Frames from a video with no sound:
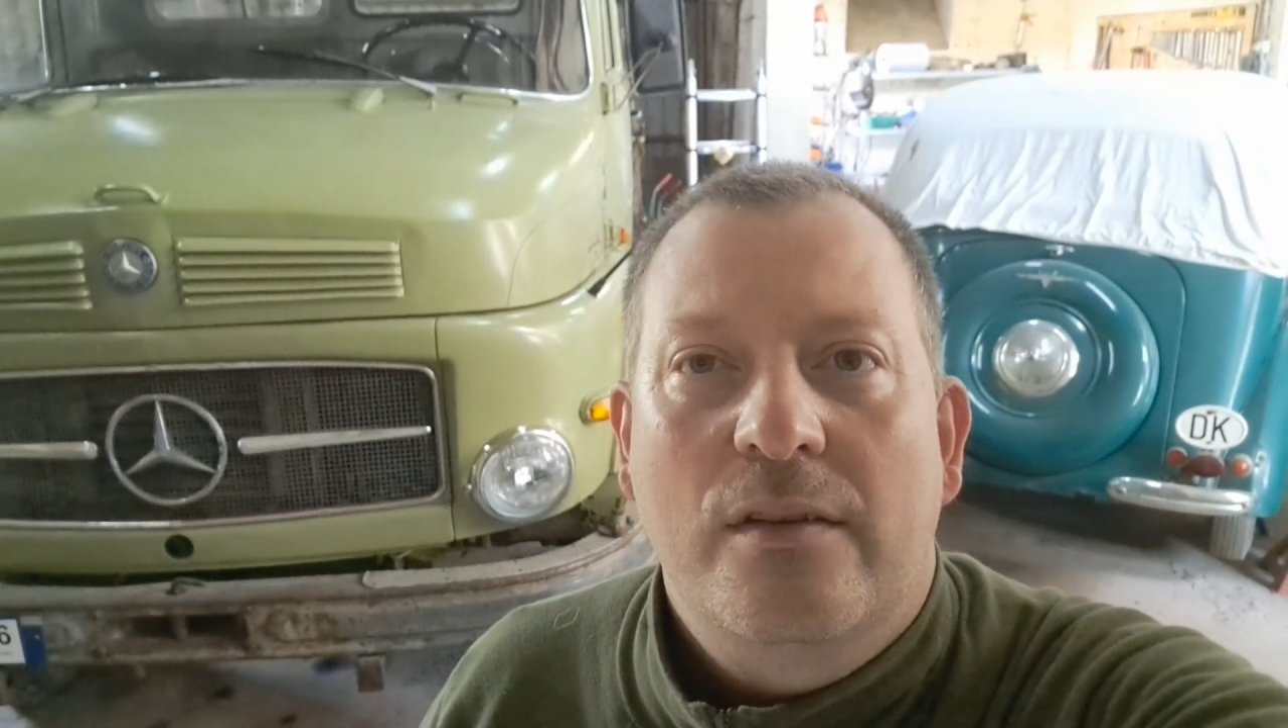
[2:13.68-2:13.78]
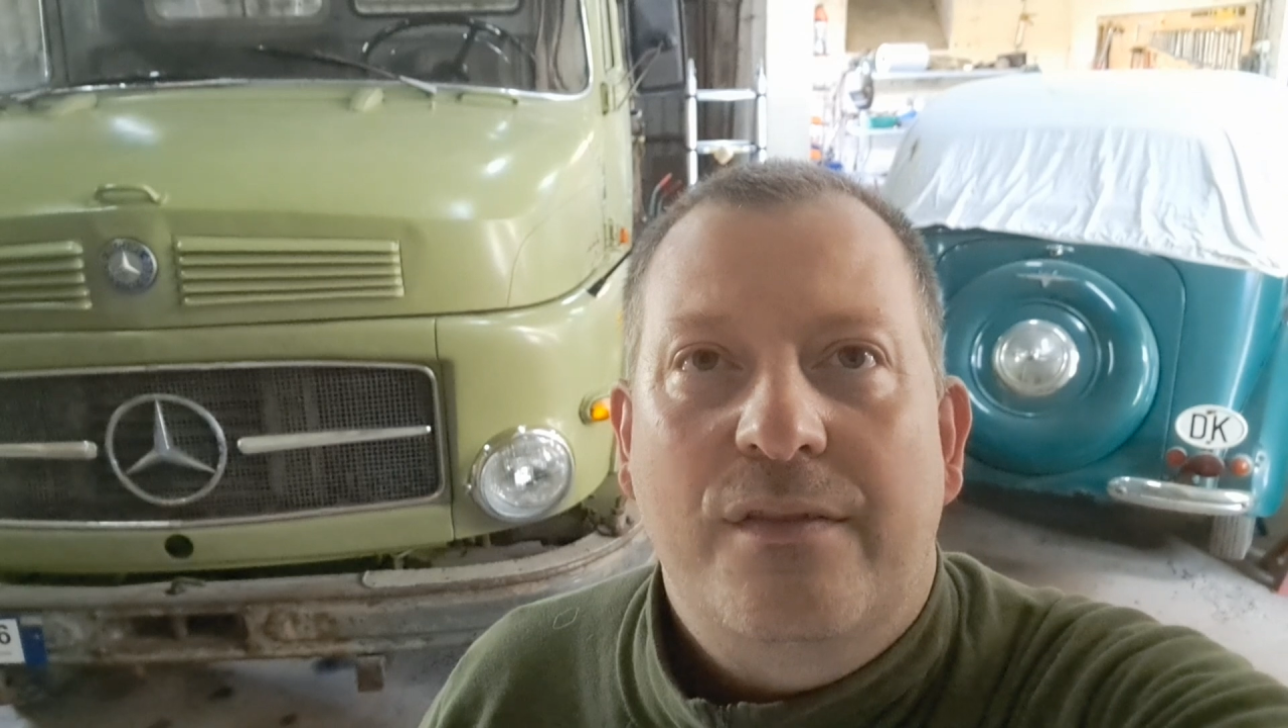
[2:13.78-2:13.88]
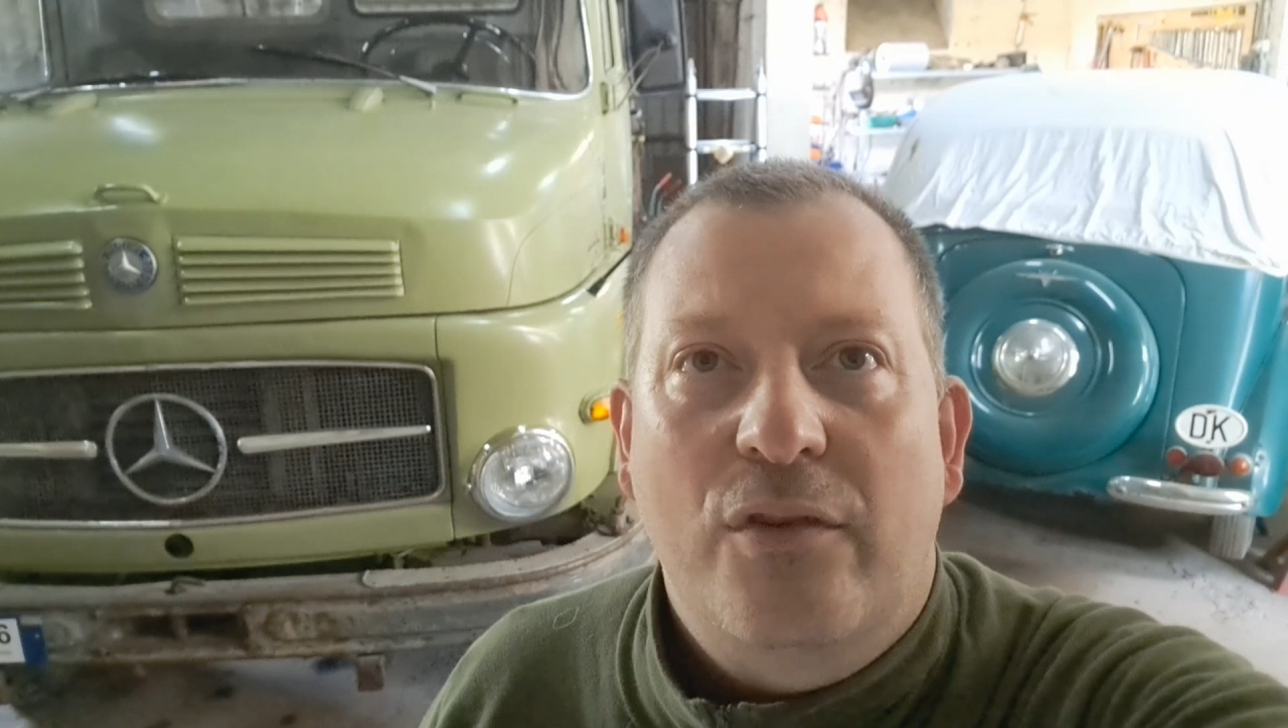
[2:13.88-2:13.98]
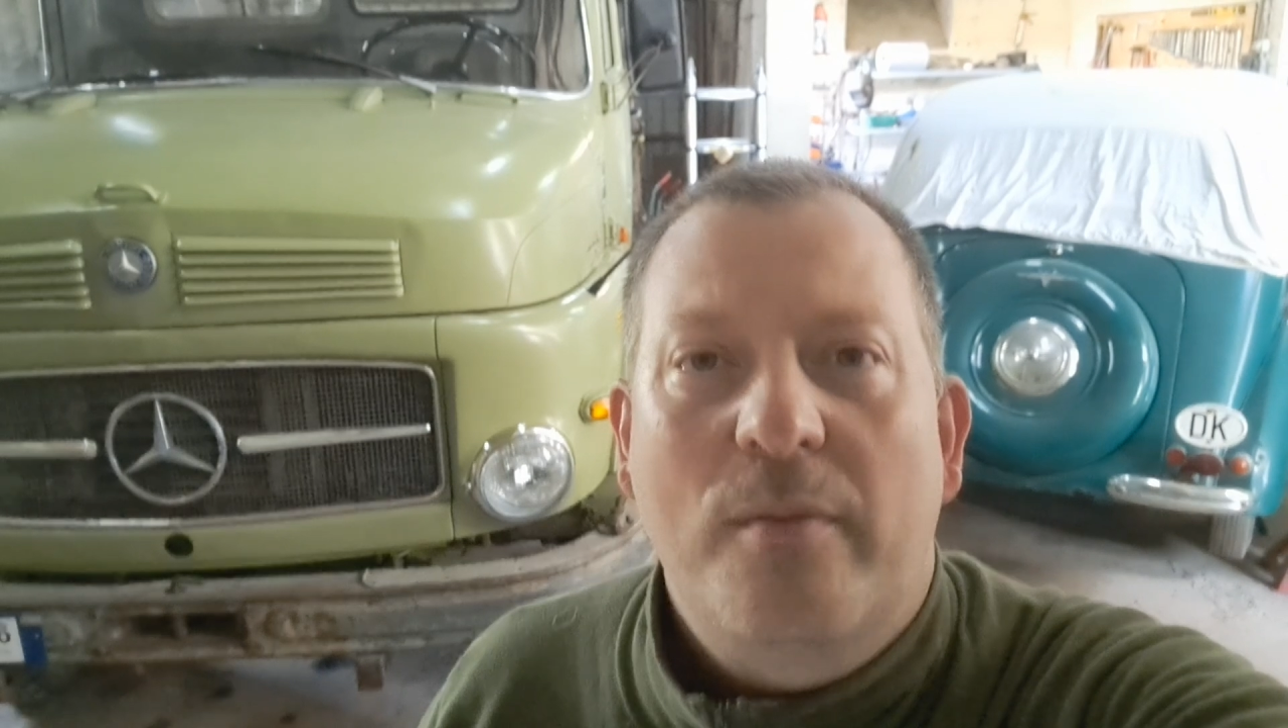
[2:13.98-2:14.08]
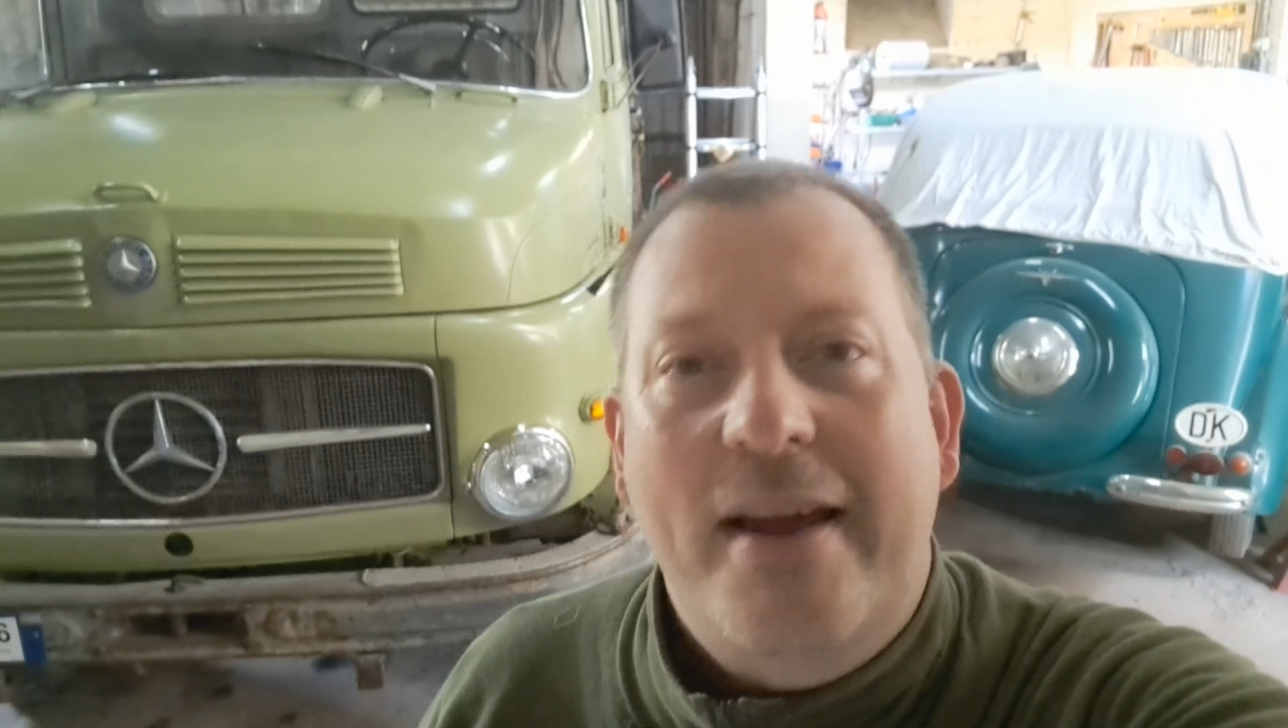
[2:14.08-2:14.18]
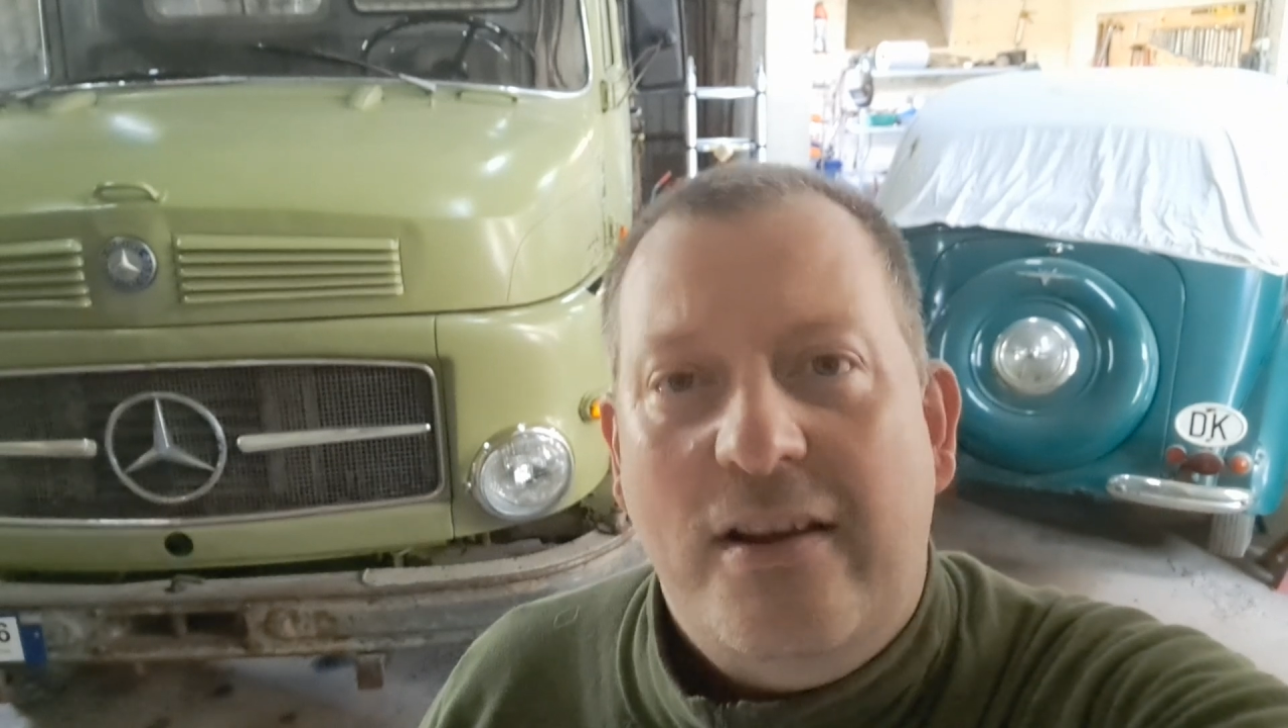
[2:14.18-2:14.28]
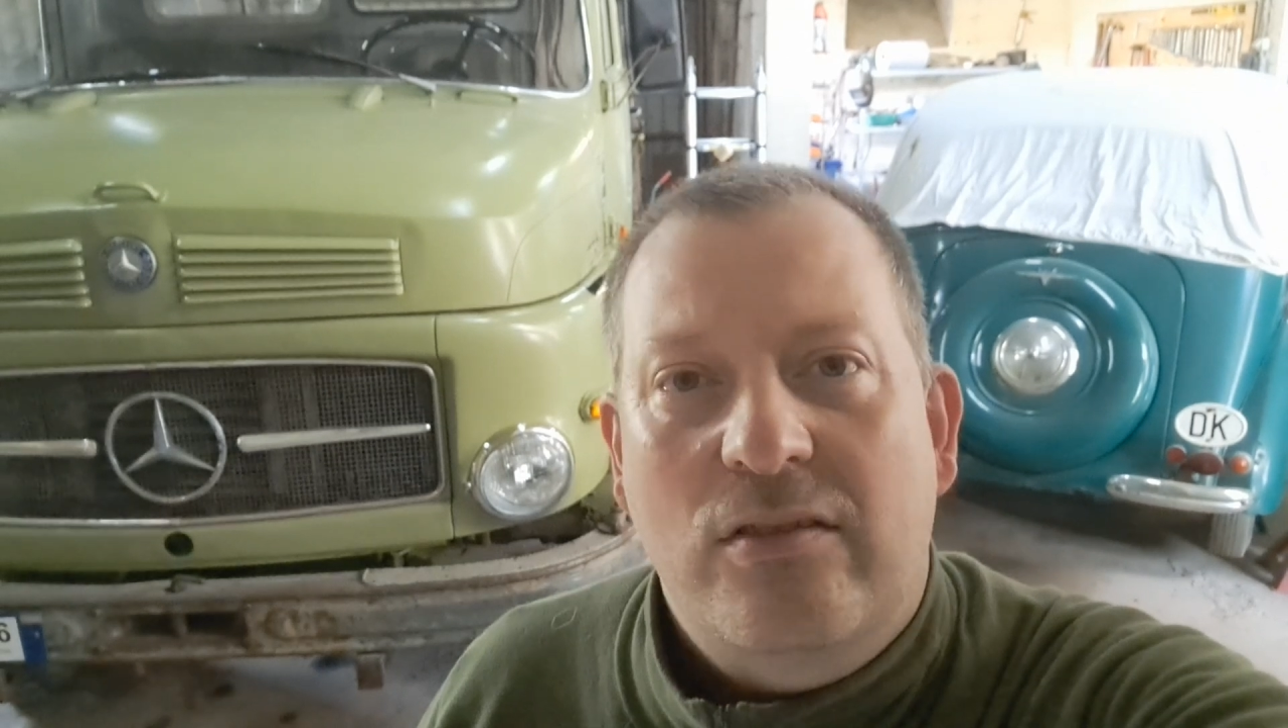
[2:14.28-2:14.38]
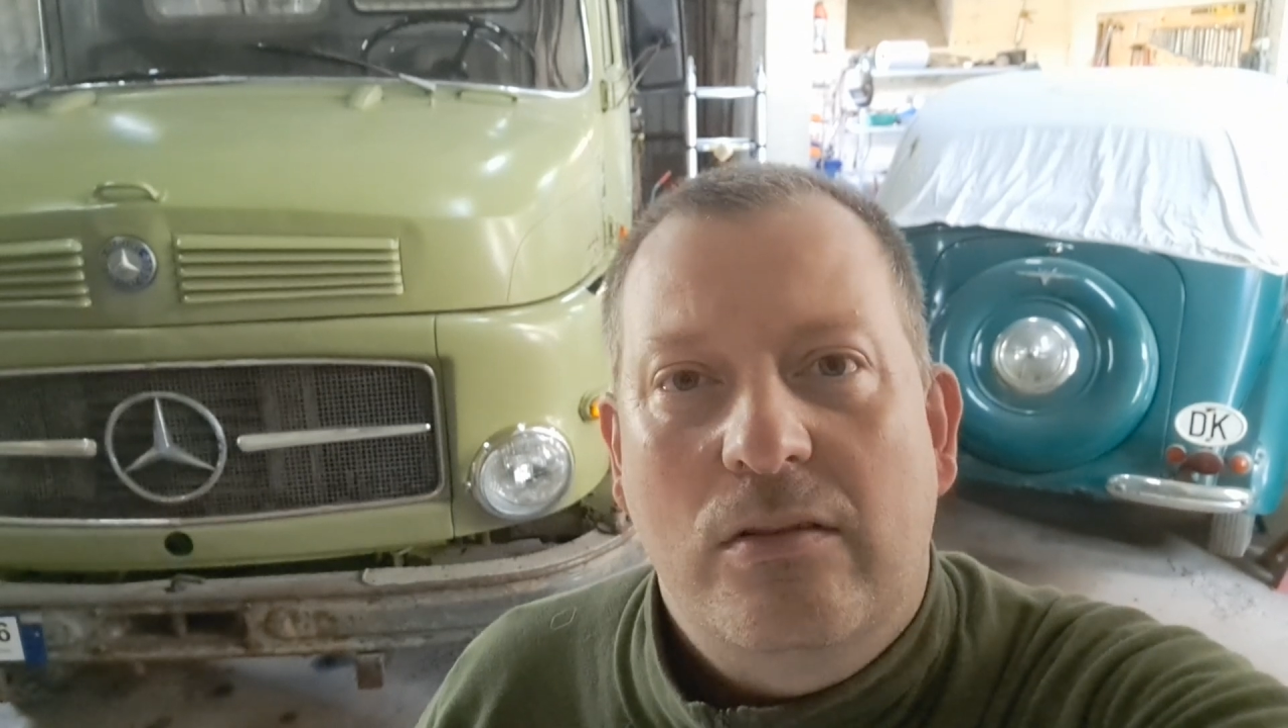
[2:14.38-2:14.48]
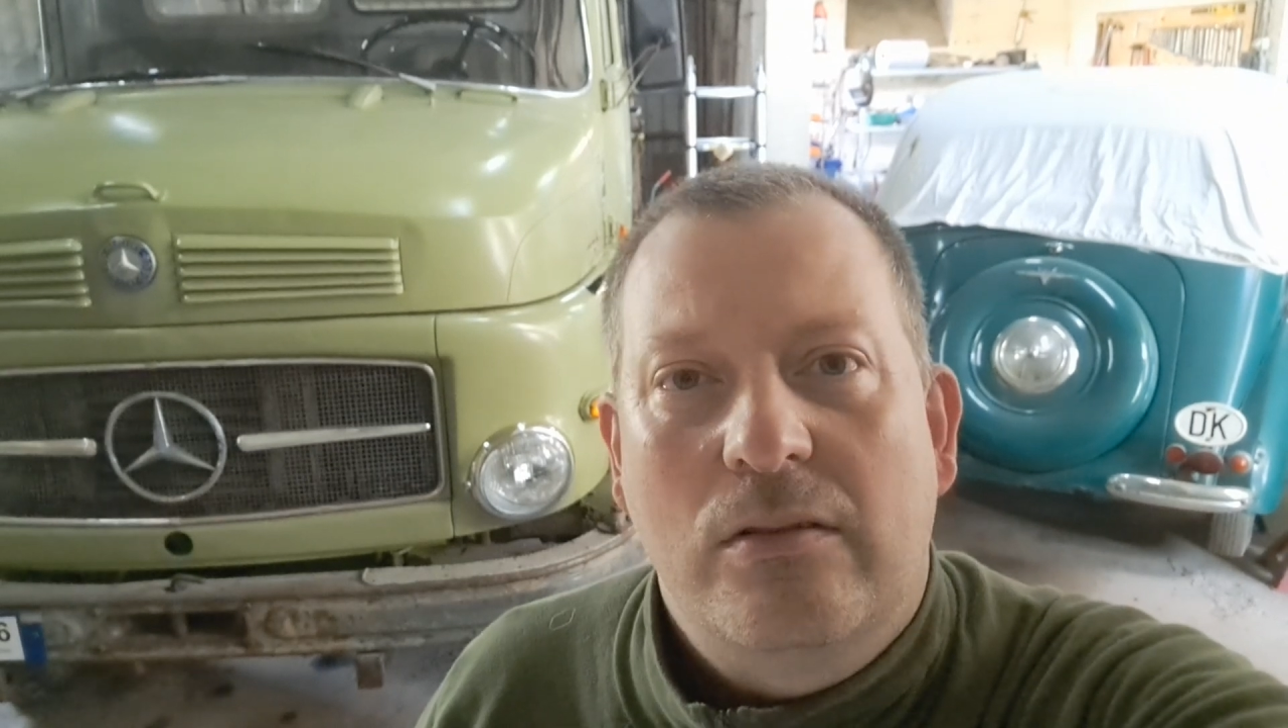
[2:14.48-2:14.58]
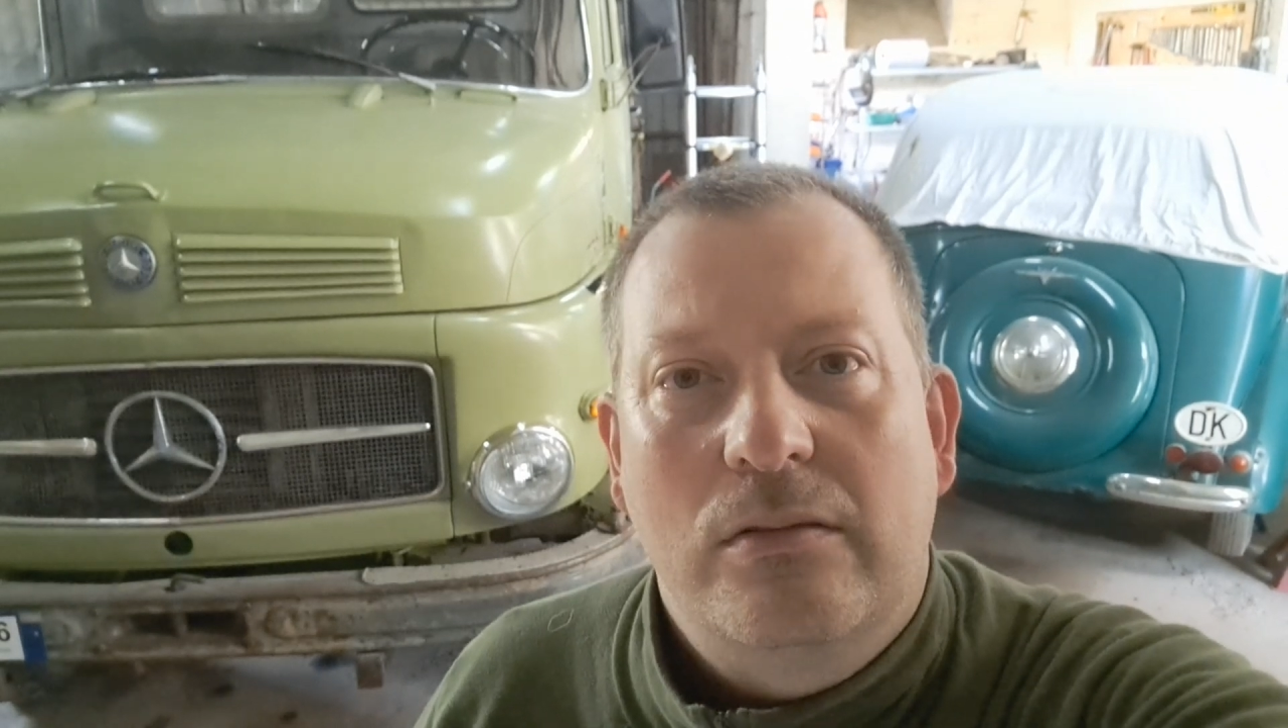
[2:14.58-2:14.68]
firm
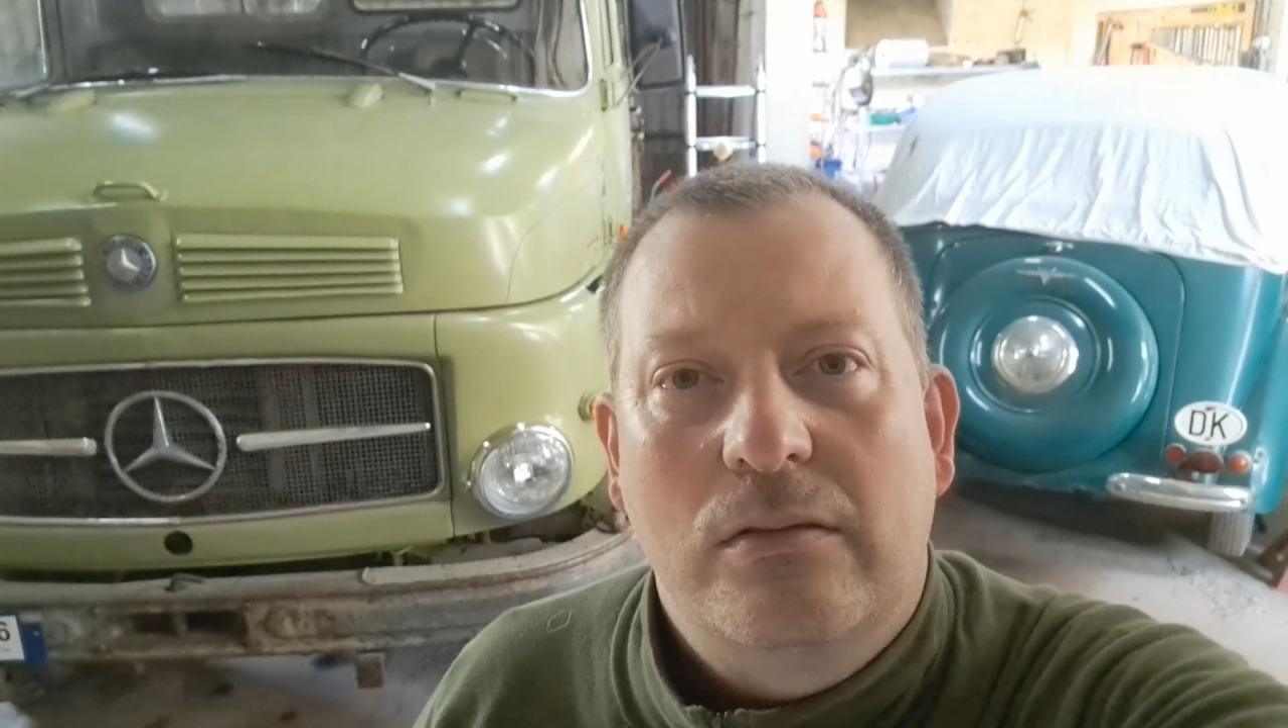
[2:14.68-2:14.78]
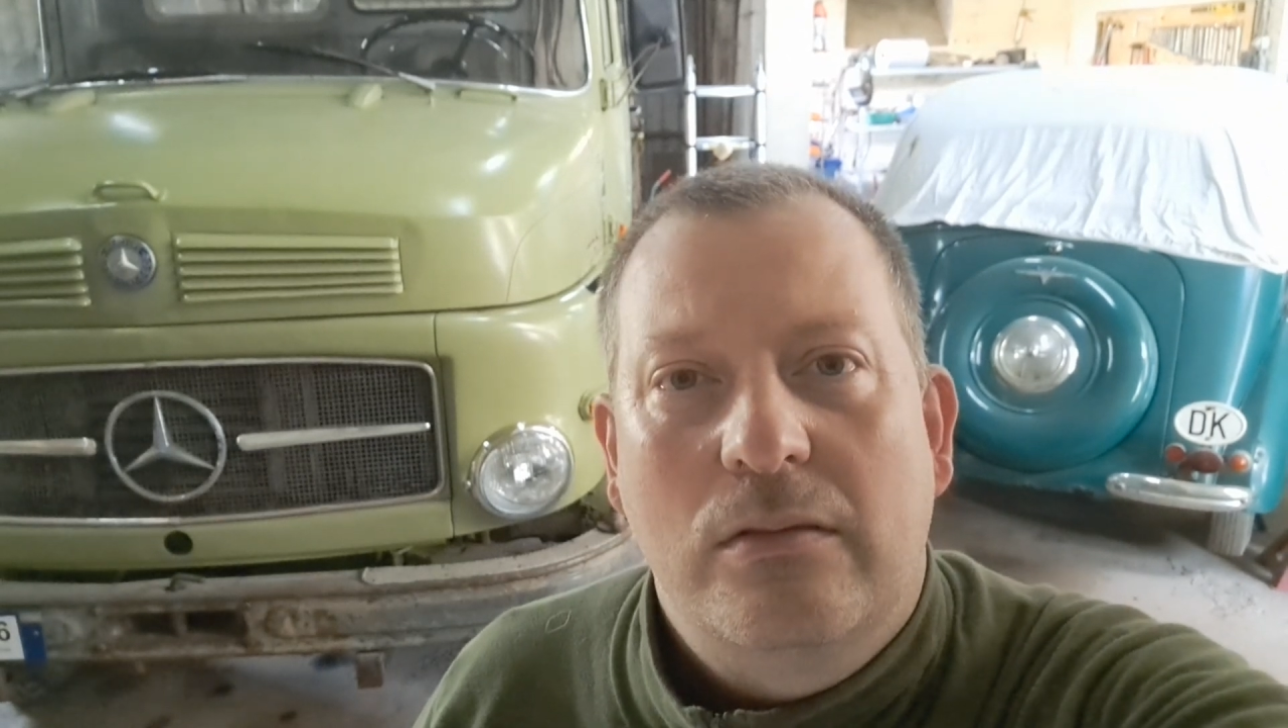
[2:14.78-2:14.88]
axle,